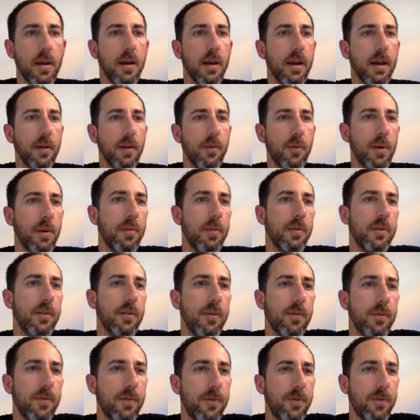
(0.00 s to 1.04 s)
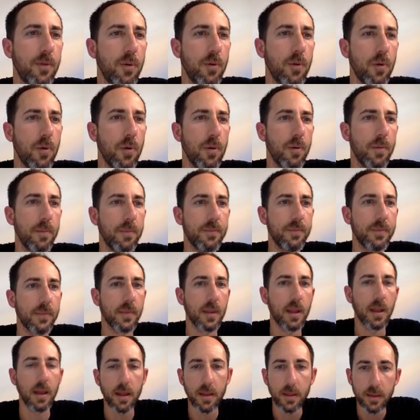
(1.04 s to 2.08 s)
If we were to form
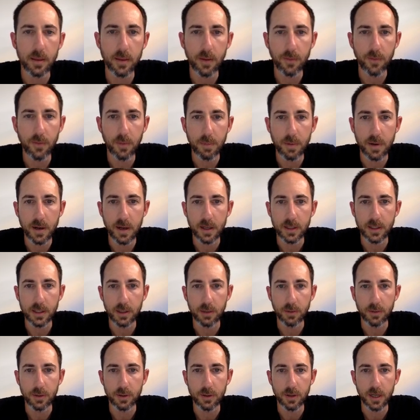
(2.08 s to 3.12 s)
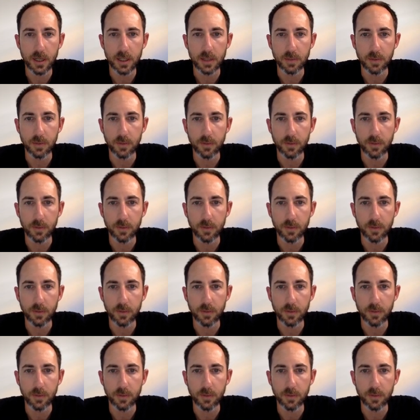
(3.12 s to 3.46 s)
the Fibonacci retracement